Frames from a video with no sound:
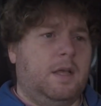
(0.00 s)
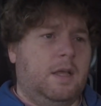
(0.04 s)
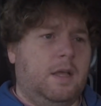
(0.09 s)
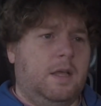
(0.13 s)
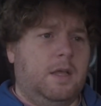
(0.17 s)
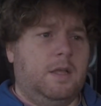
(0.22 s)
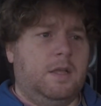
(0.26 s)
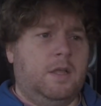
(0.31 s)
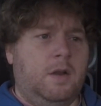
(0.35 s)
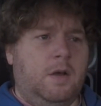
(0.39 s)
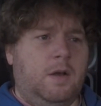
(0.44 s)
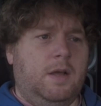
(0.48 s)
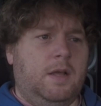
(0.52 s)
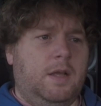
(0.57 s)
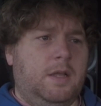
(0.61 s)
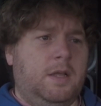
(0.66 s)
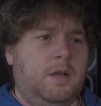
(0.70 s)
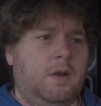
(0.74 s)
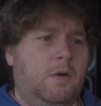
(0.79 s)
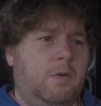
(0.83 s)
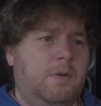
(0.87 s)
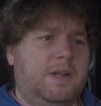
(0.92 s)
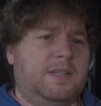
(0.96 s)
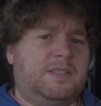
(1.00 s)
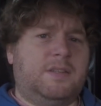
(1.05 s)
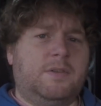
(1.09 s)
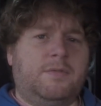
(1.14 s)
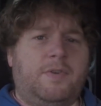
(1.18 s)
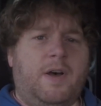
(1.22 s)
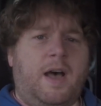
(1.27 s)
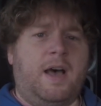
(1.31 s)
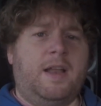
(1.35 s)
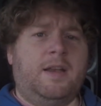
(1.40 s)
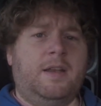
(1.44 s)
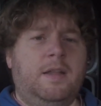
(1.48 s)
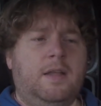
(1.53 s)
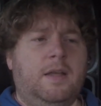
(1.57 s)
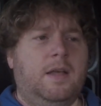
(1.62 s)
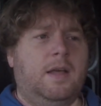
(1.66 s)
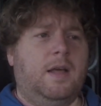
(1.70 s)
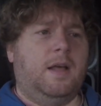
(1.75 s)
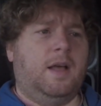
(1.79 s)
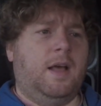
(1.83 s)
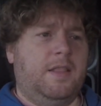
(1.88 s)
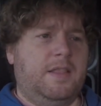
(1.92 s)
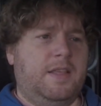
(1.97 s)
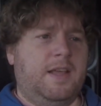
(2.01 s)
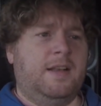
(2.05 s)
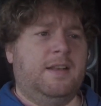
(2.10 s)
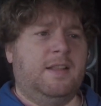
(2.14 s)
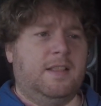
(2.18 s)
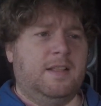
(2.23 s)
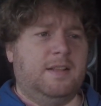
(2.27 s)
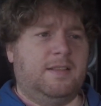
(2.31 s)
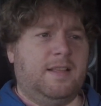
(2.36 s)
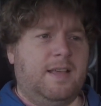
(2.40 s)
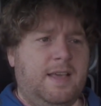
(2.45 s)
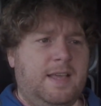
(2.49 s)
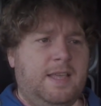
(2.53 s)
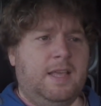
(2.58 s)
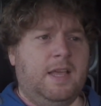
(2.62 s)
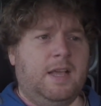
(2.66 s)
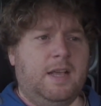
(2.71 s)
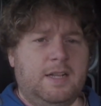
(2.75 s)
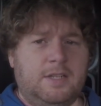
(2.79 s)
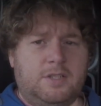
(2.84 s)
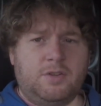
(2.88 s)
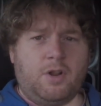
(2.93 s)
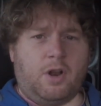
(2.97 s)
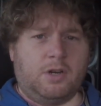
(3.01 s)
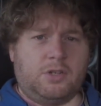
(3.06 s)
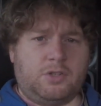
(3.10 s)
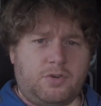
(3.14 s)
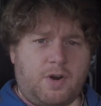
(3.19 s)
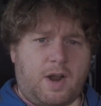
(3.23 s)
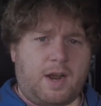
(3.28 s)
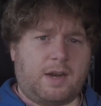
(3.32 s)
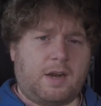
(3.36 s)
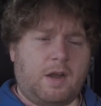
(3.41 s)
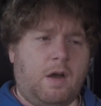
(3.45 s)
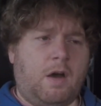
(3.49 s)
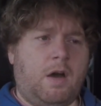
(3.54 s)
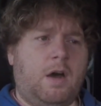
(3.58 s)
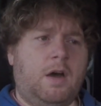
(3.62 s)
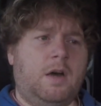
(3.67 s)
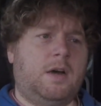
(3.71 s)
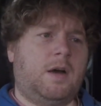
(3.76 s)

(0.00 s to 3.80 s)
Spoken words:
You know, it's a van. At the end of the day, it's not a track car.